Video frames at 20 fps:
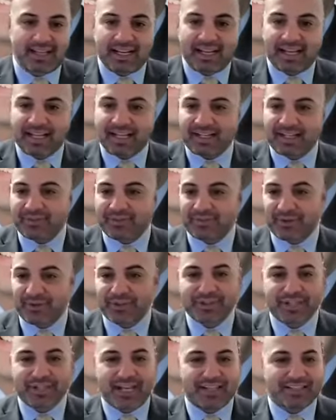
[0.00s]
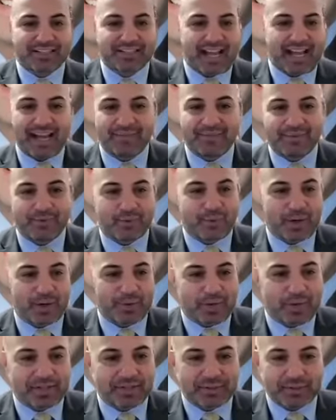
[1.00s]
And then the first case I ever won
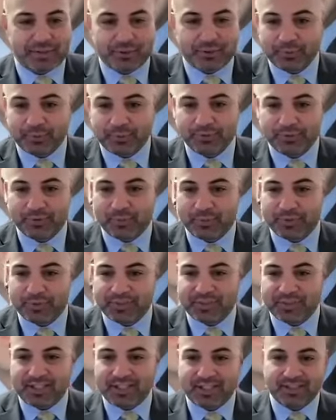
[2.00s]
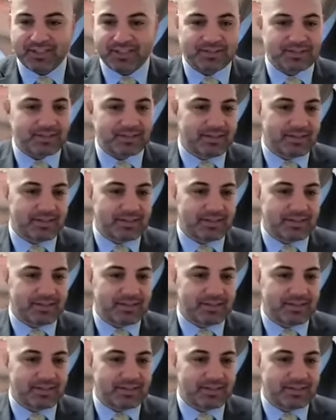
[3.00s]
was in removal proceedings.